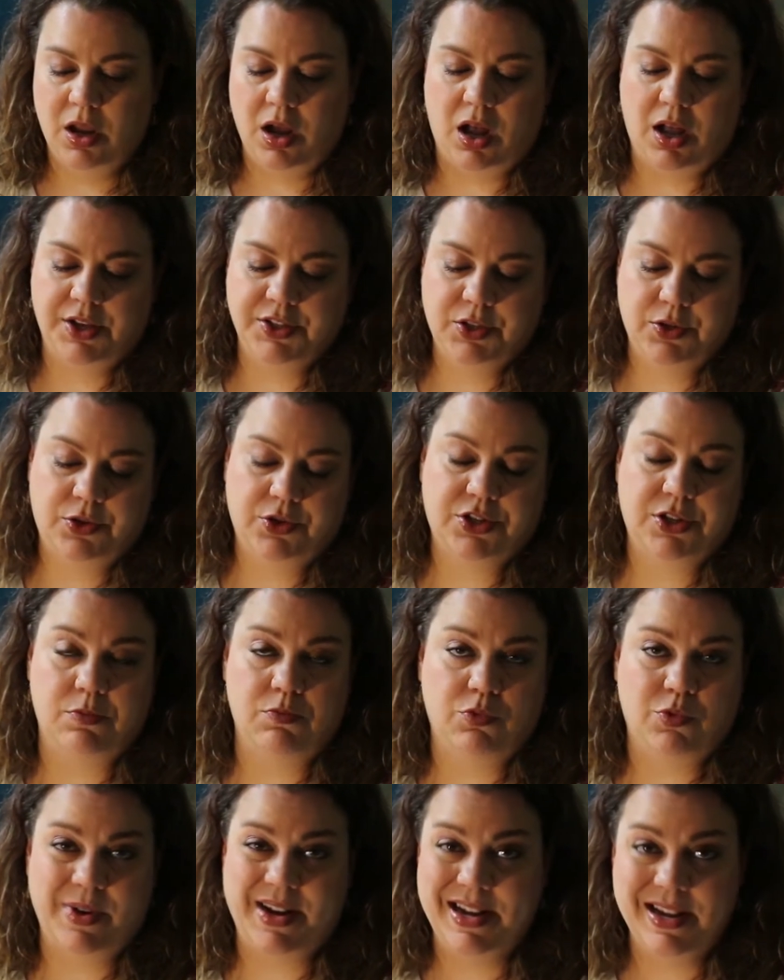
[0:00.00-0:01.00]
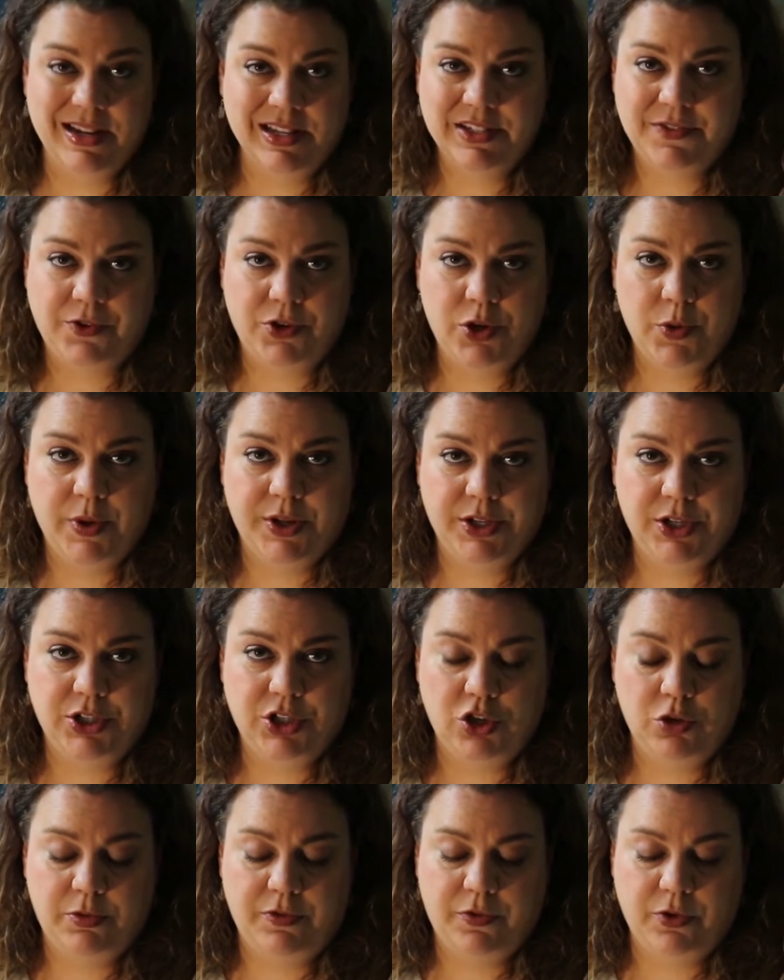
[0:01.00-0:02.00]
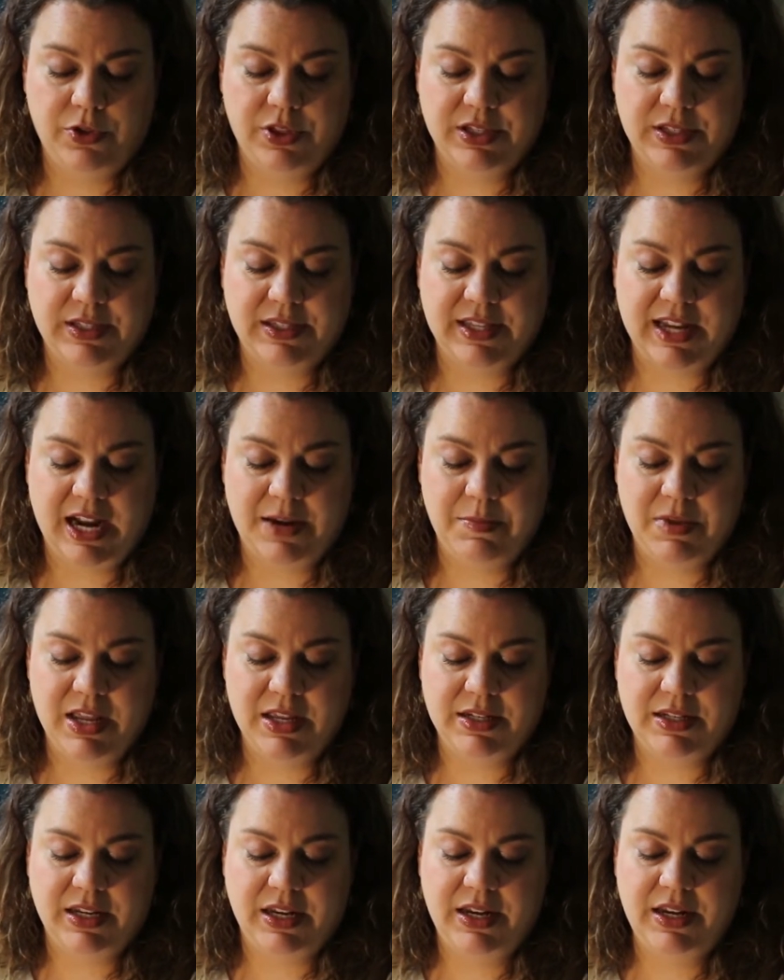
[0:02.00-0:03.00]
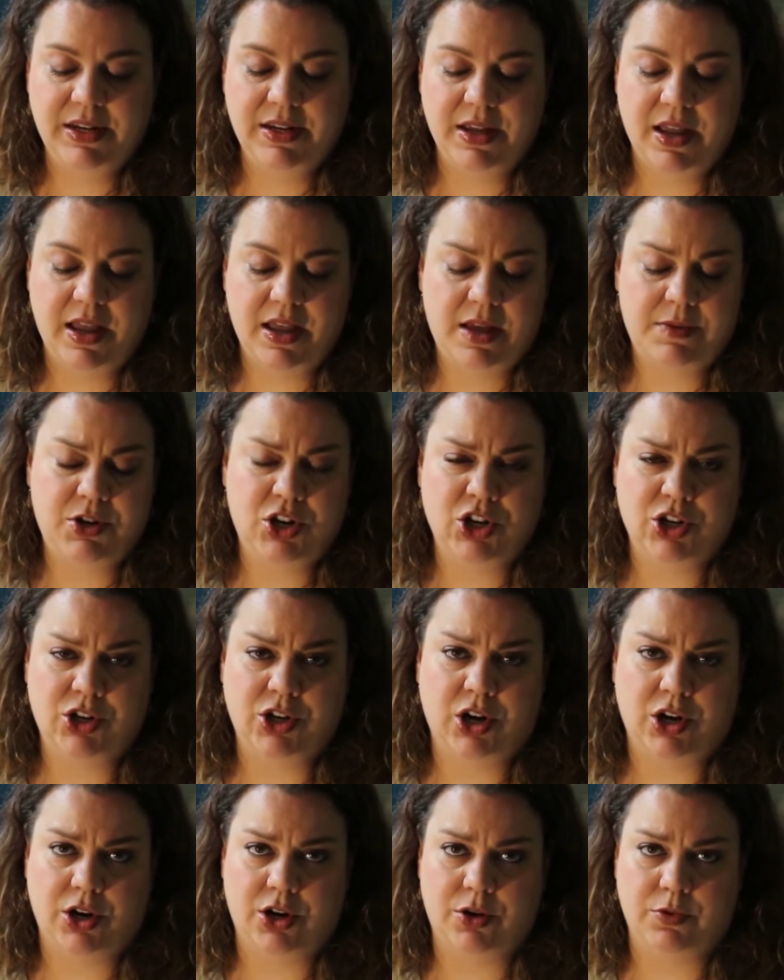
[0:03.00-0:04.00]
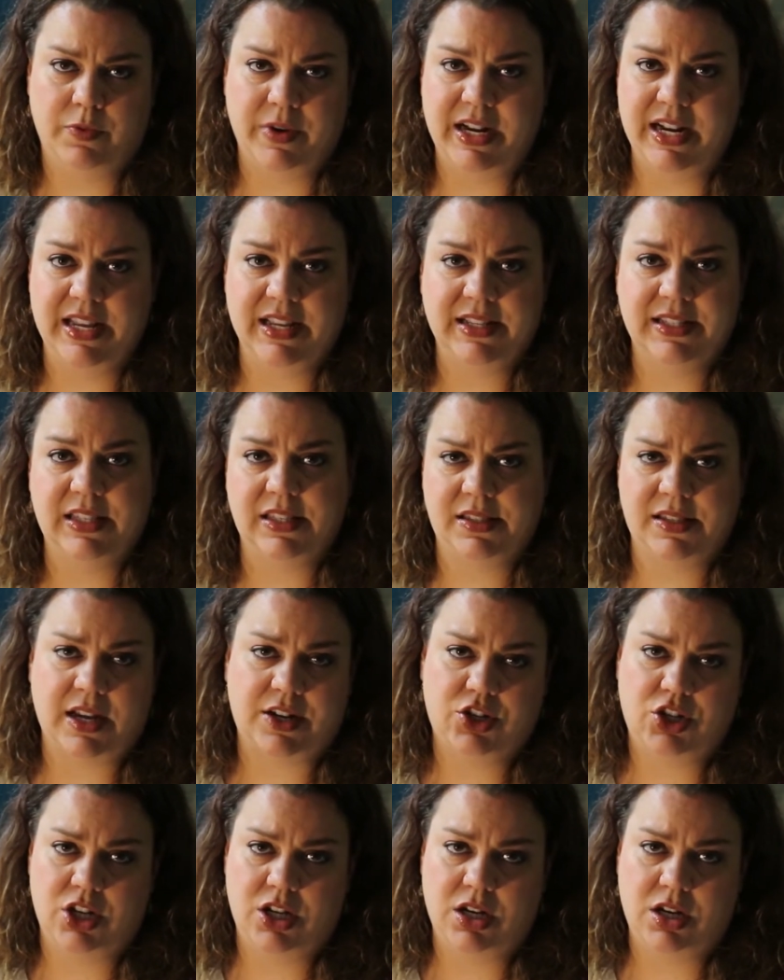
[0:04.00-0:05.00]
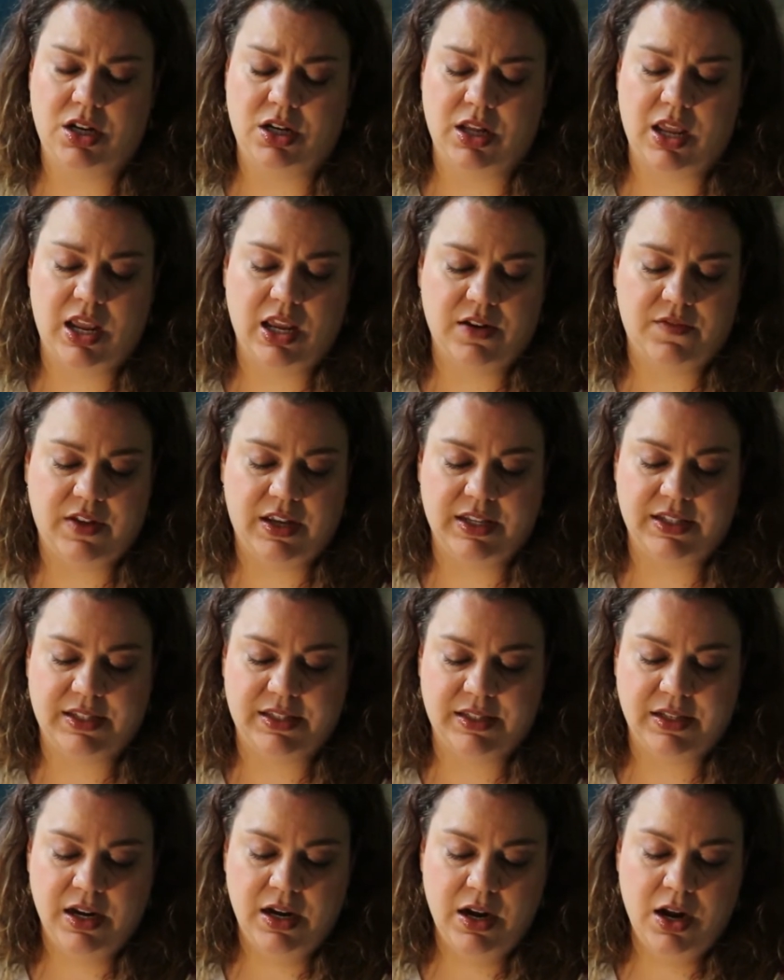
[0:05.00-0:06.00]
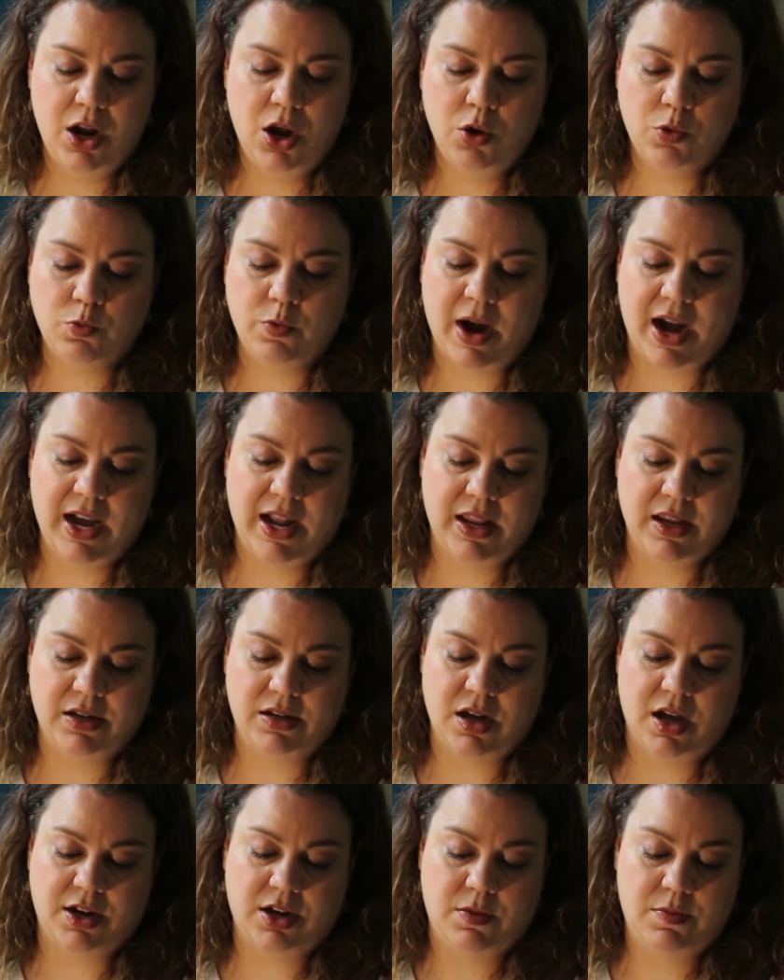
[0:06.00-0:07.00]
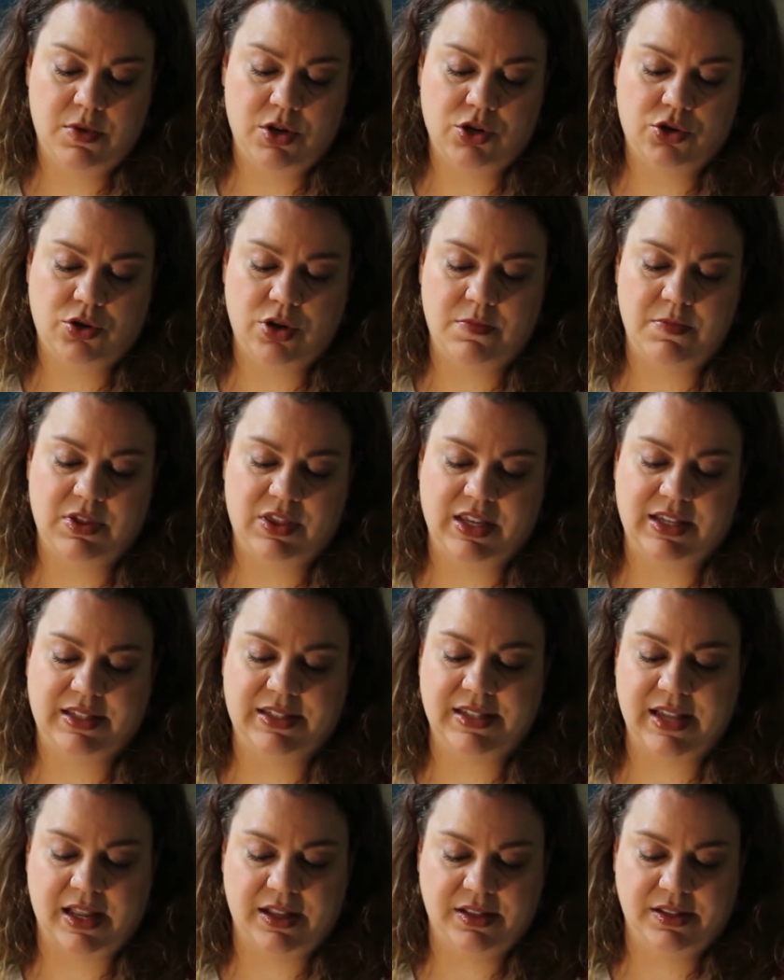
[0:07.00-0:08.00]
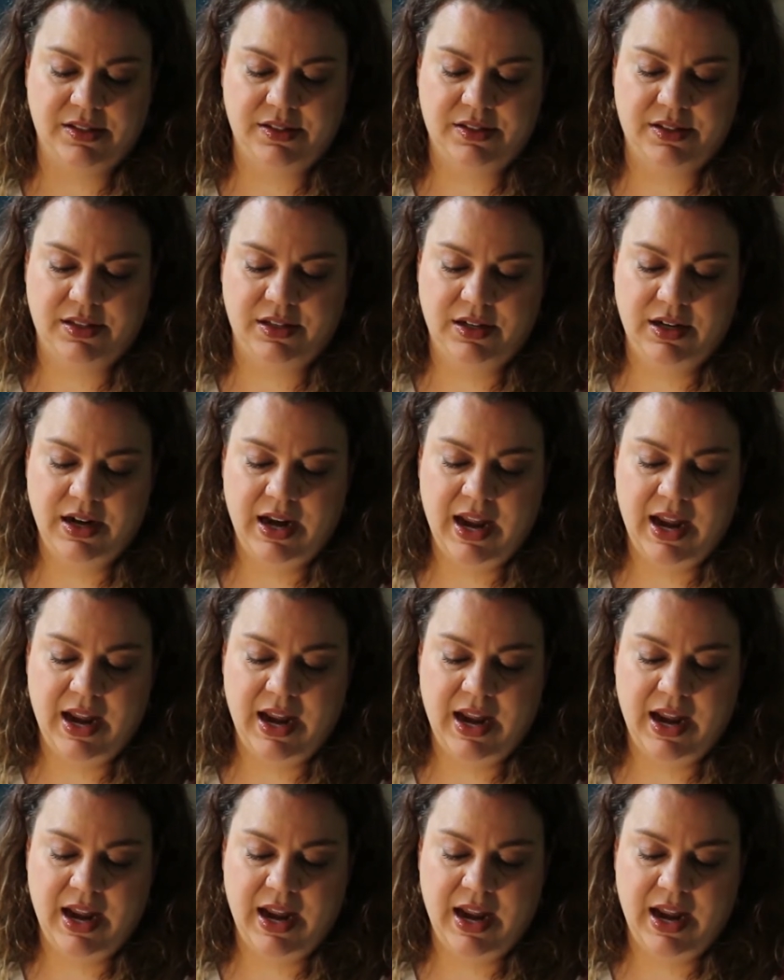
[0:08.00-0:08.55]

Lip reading: Also, there's some readings for you all to do before this assignment. Under our readings section in Canvas, writing a document treatment that sells.